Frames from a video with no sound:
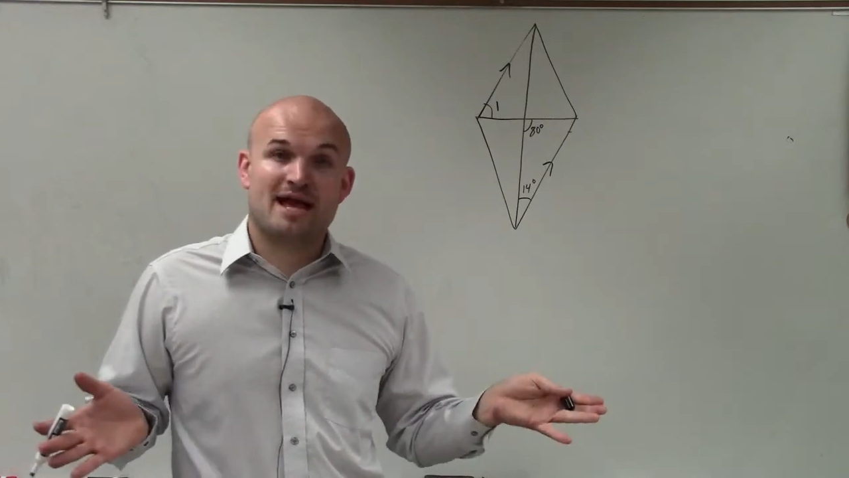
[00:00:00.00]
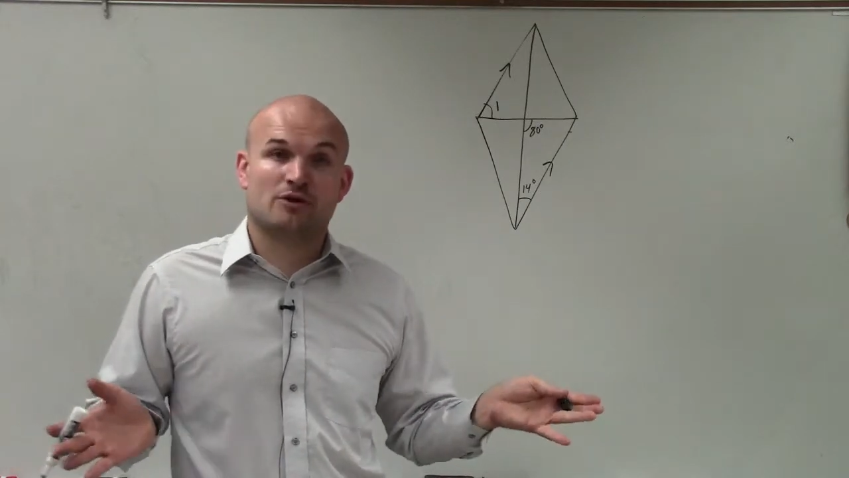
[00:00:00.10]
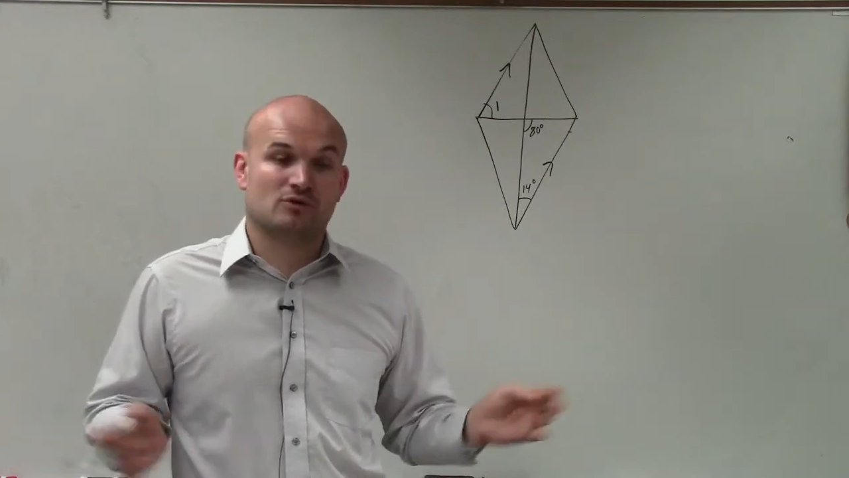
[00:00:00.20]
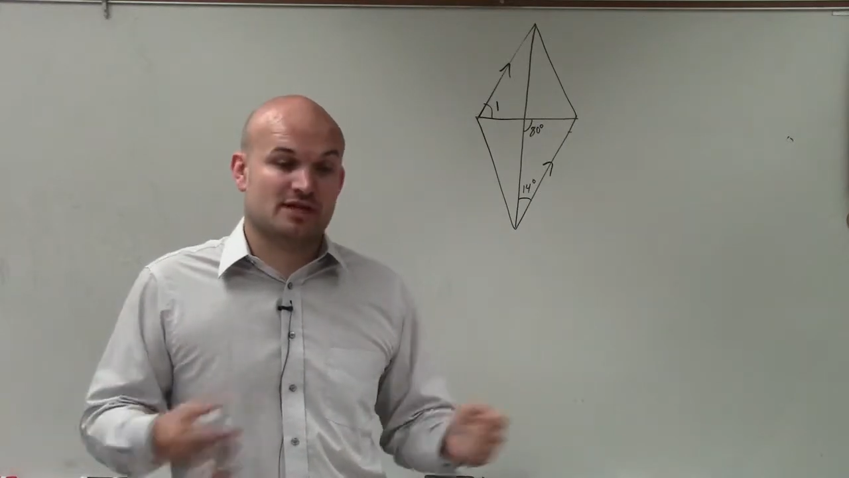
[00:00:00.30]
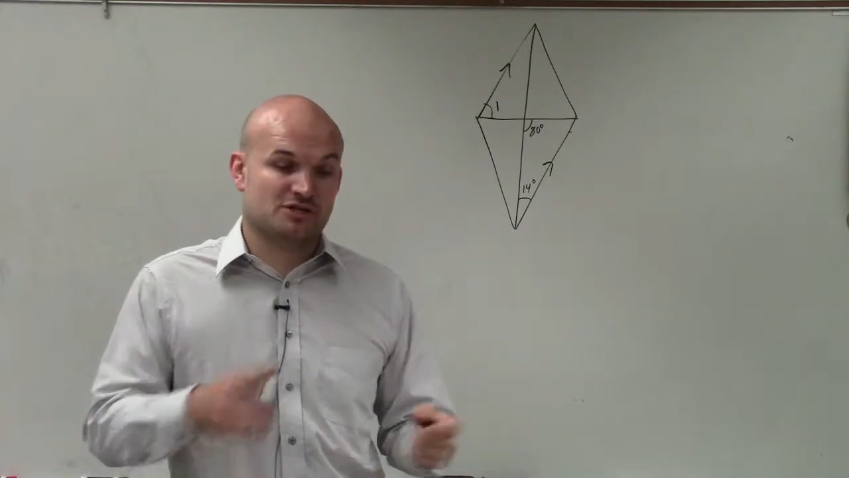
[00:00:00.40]

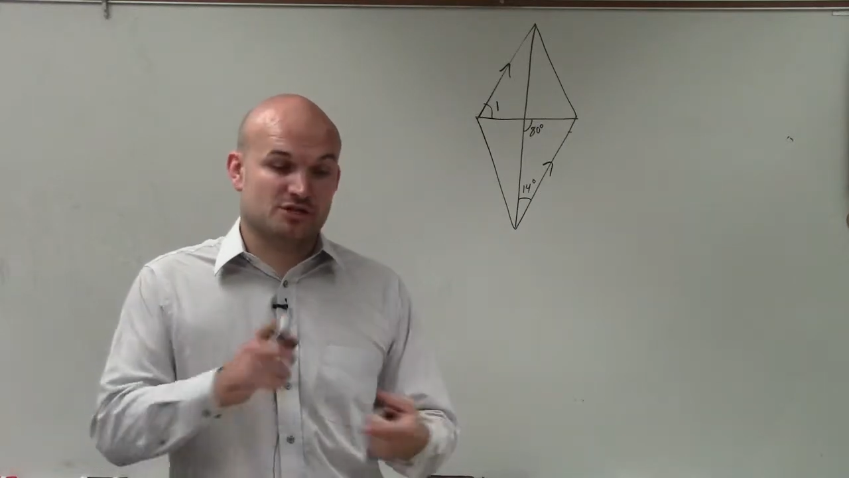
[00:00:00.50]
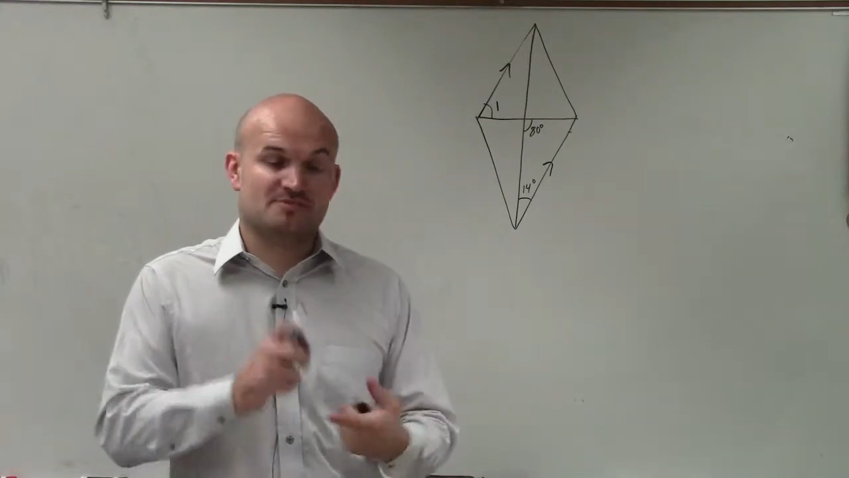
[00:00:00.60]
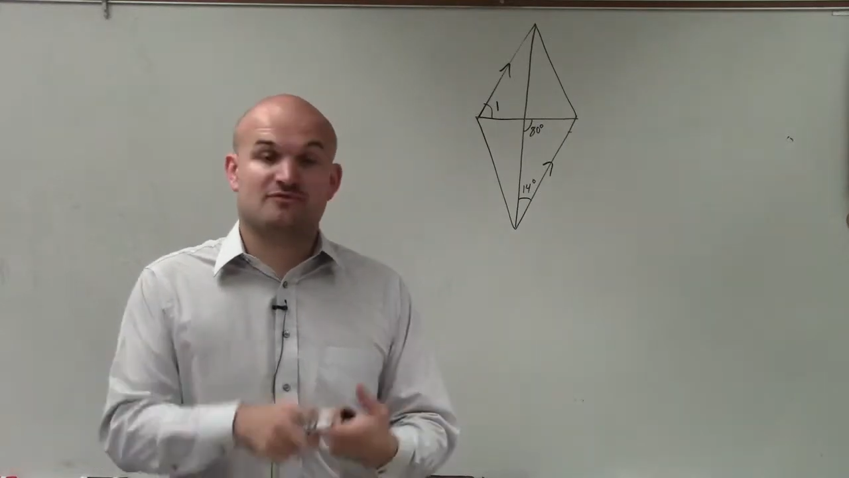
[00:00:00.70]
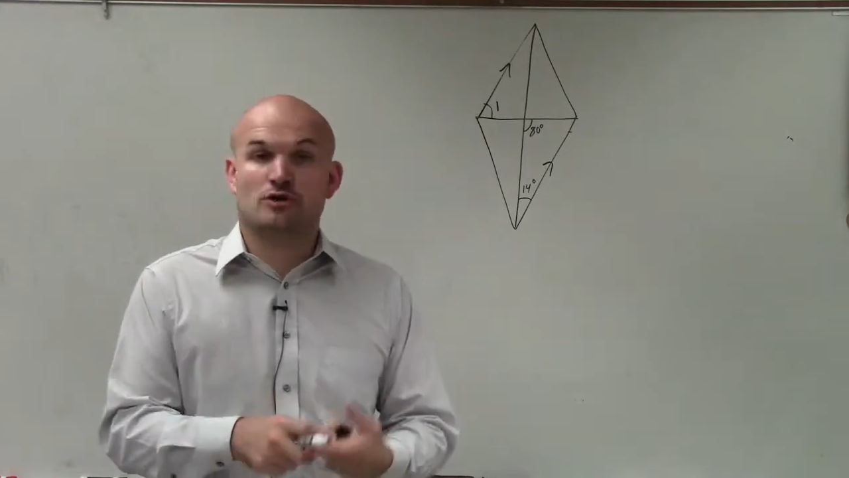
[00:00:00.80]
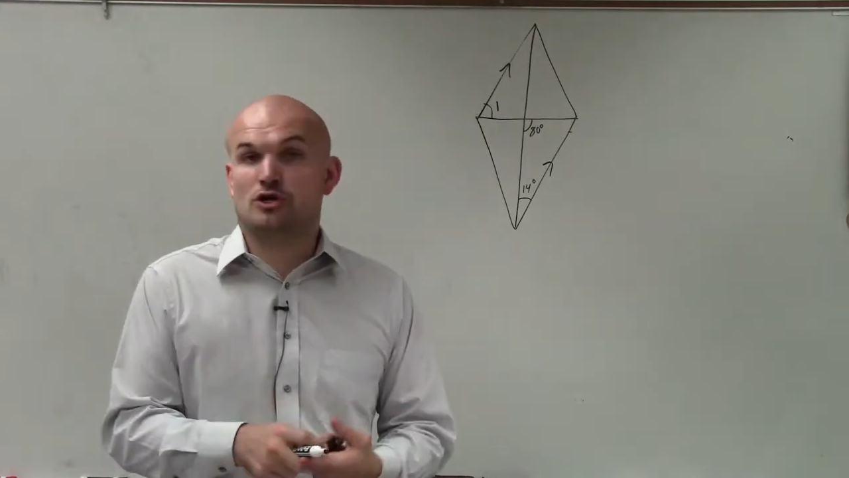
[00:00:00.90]
angle
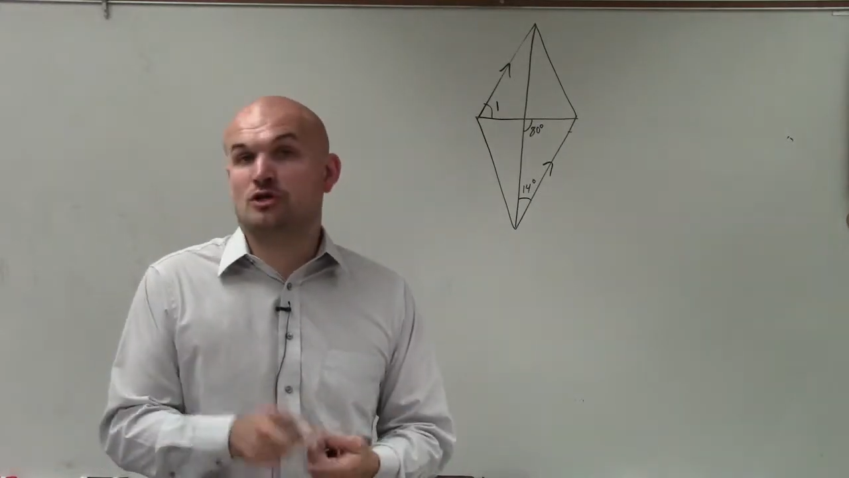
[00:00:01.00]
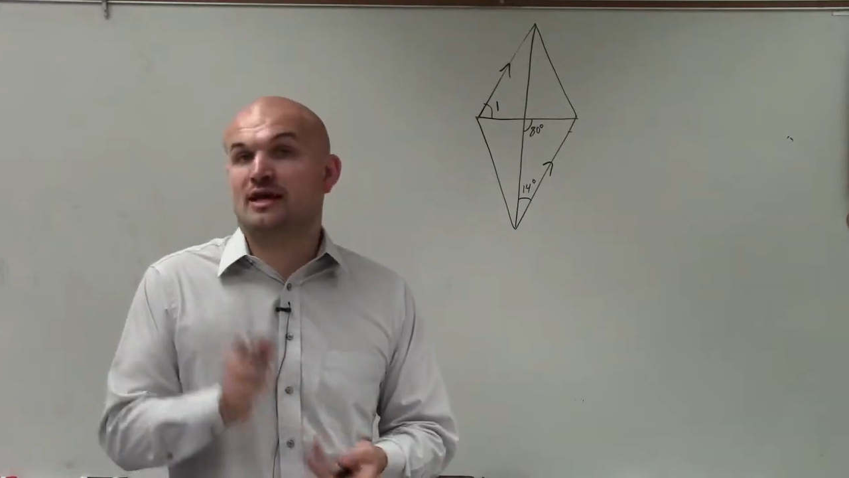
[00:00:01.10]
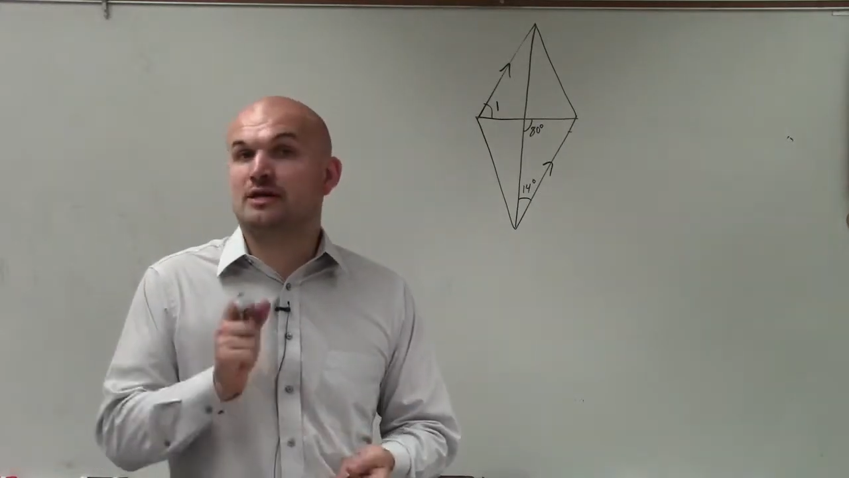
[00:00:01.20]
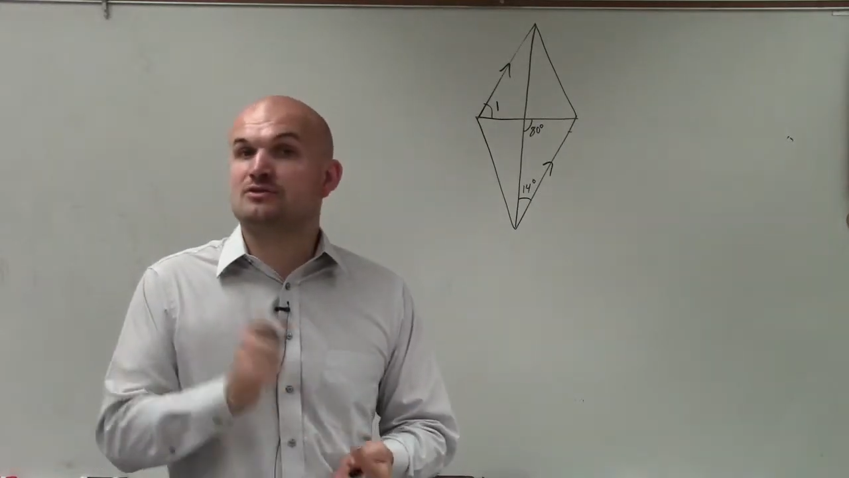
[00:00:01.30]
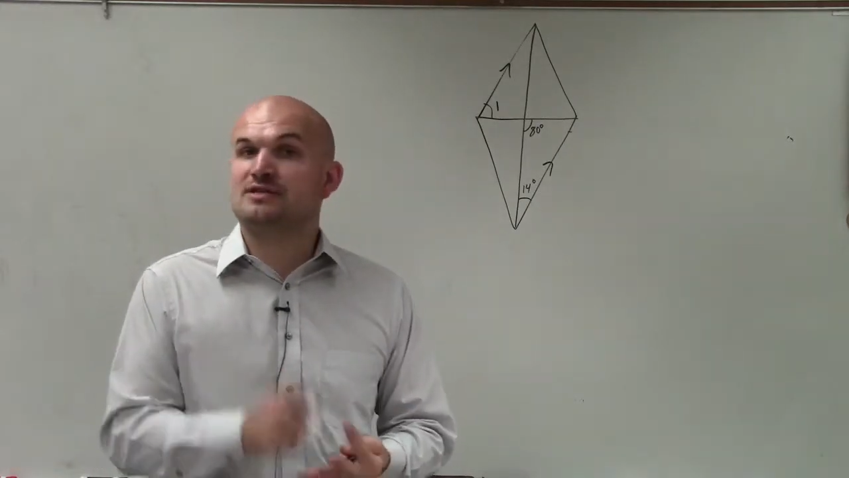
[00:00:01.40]
relationships, vertical
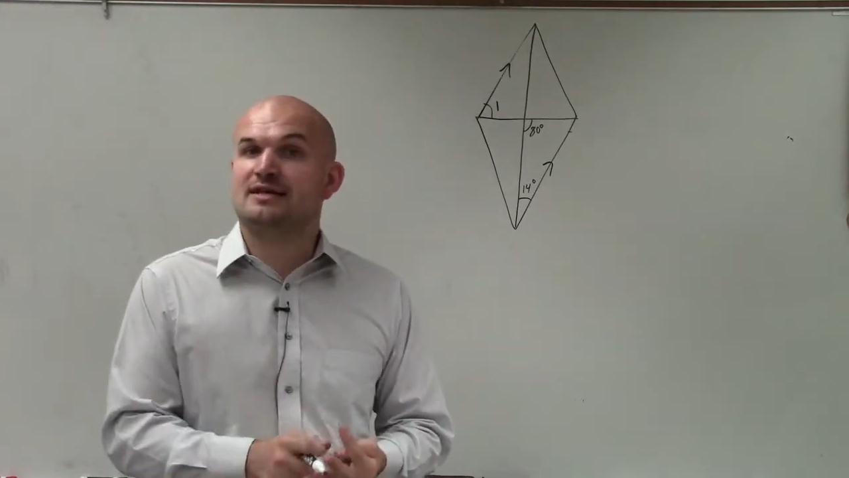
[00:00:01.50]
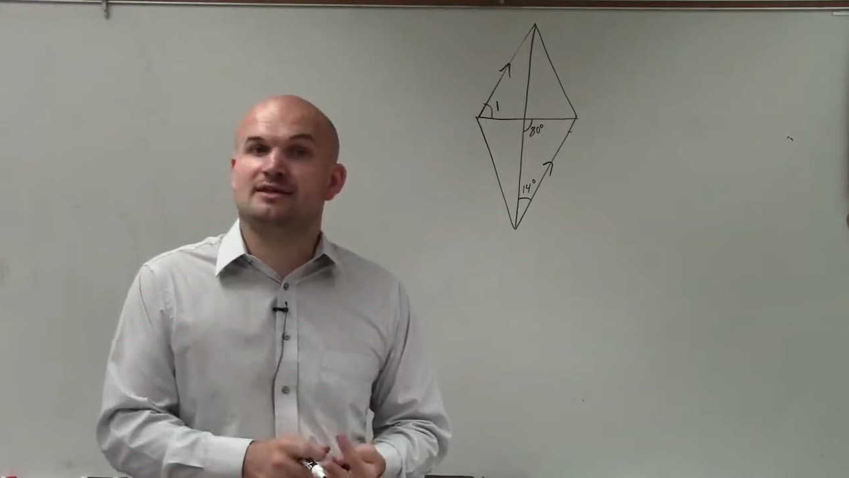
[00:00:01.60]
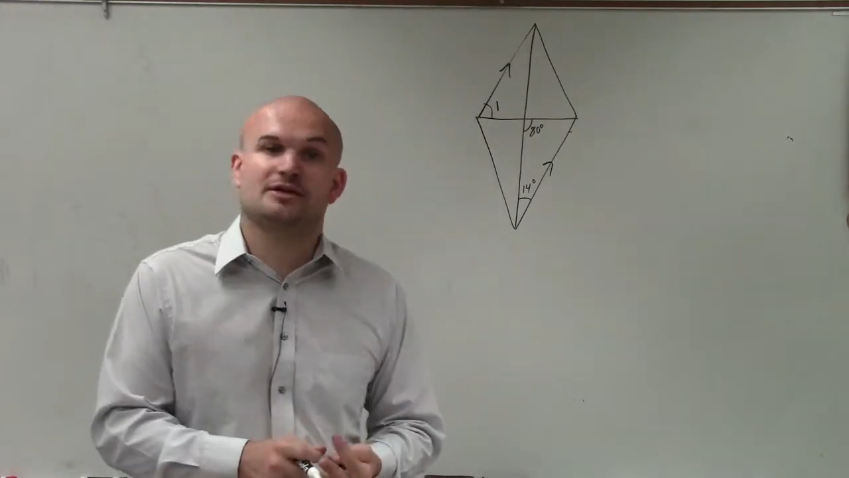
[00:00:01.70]
angles and